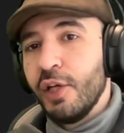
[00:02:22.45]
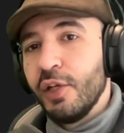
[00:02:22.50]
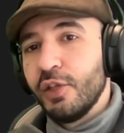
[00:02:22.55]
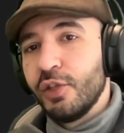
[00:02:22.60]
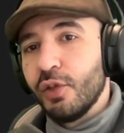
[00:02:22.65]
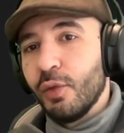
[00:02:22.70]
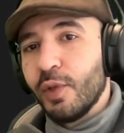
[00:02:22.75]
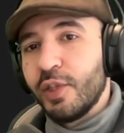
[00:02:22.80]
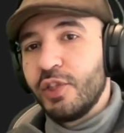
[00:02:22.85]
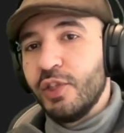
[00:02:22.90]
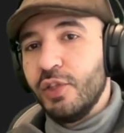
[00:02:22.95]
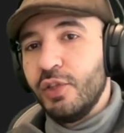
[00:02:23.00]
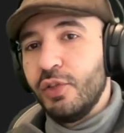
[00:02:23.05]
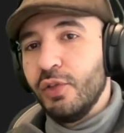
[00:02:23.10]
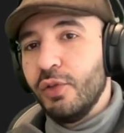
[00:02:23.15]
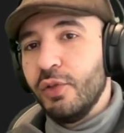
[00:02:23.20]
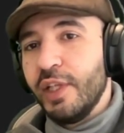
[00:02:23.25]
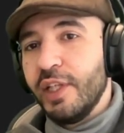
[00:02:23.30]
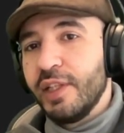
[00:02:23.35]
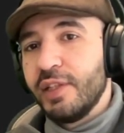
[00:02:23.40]
So what you
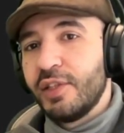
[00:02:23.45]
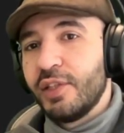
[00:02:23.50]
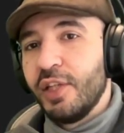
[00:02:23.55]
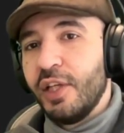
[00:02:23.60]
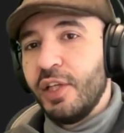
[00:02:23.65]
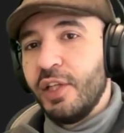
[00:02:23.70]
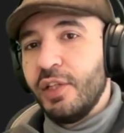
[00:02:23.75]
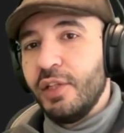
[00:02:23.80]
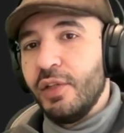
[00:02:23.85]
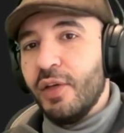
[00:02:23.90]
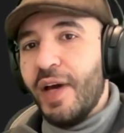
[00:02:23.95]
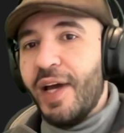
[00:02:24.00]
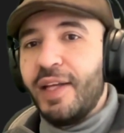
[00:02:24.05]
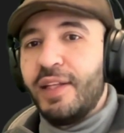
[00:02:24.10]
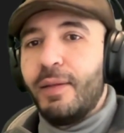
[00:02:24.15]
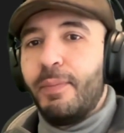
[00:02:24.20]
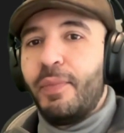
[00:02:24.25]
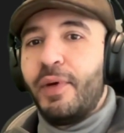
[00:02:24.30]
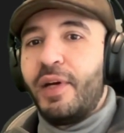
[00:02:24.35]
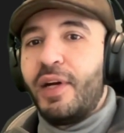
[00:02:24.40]
do is you
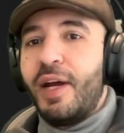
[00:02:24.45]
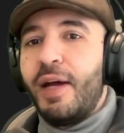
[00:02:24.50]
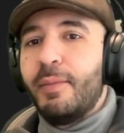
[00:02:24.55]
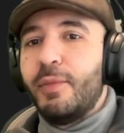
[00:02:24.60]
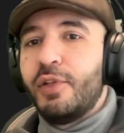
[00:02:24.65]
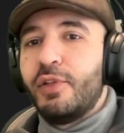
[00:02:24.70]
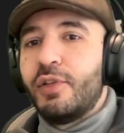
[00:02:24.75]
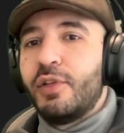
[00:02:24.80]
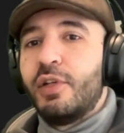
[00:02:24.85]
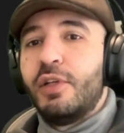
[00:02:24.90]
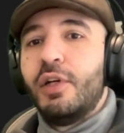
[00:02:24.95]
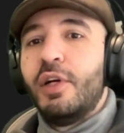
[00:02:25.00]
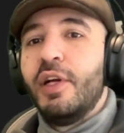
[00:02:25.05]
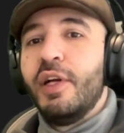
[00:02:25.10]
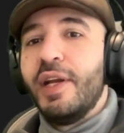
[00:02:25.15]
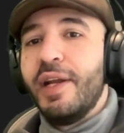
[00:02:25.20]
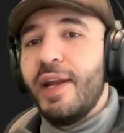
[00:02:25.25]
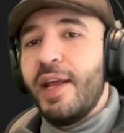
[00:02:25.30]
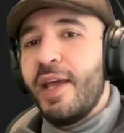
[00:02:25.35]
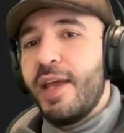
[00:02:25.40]
add a parameter
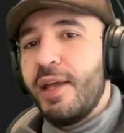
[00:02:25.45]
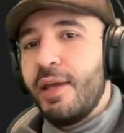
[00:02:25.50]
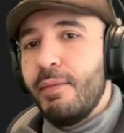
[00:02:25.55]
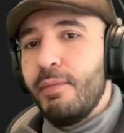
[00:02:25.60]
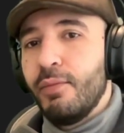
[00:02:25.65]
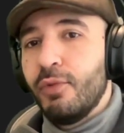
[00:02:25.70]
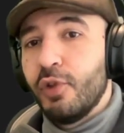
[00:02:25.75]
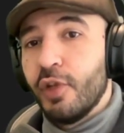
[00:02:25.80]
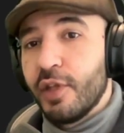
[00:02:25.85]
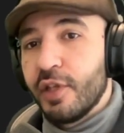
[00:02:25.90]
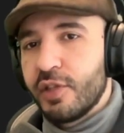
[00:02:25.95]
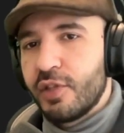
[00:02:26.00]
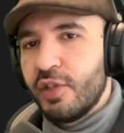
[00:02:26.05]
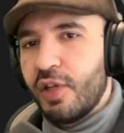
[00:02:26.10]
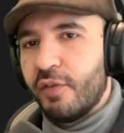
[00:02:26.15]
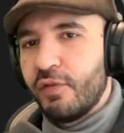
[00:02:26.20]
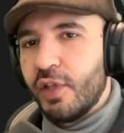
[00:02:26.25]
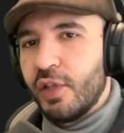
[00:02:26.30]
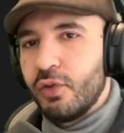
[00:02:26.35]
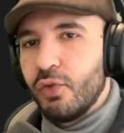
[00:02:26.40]
name to the
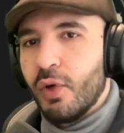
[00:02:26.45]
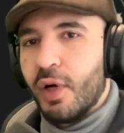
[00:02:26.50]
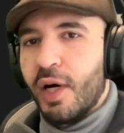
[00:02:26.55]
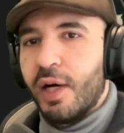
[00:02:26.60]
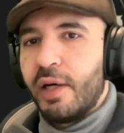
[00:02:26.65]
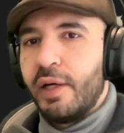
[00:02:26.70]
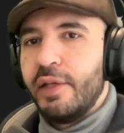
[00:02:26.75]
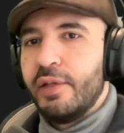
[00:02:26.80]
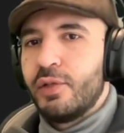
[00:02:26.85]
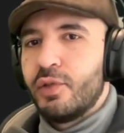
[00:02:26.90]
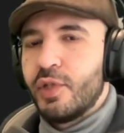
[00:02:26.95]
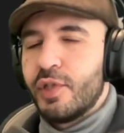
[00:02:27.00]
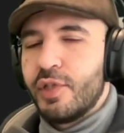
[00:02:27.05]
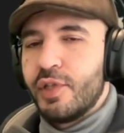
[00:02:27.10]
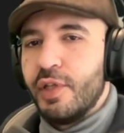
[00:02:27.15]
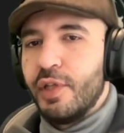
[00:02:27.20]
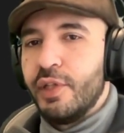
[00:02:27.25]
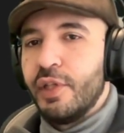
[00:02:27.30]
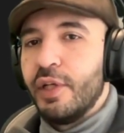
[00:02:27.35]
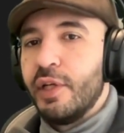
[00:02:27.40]
stuff that you are
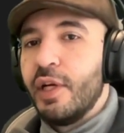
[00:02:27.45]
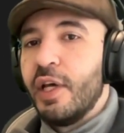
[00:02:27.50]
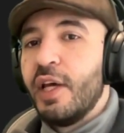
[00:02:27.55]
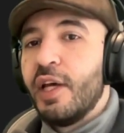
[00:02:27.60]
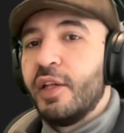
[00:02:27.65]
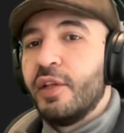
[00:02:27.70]
interested in.